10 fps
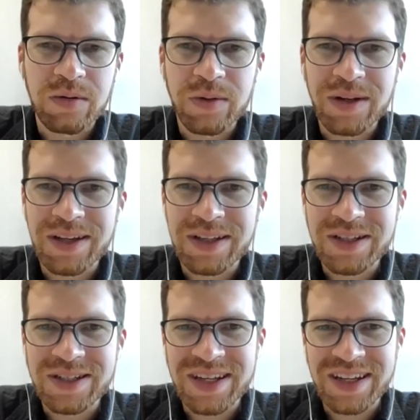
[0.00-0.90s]
really
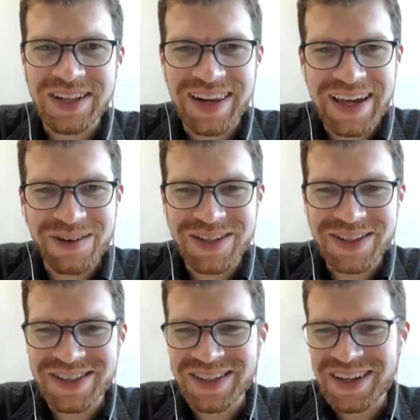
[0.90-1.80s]
understand the
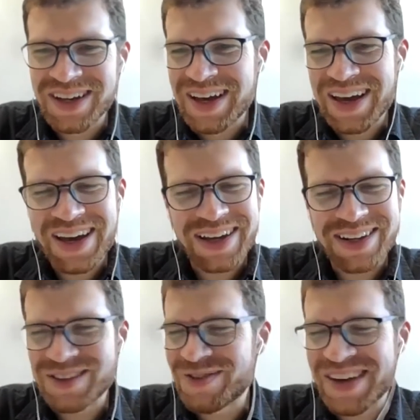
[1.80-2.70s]
language. And
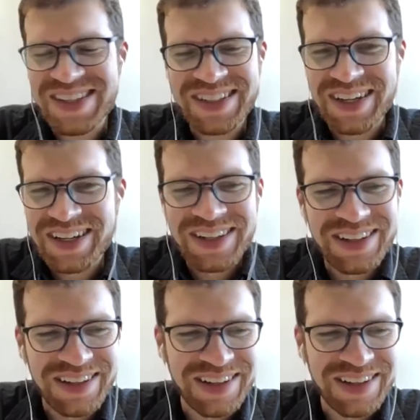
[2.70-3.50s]
it's fascinating.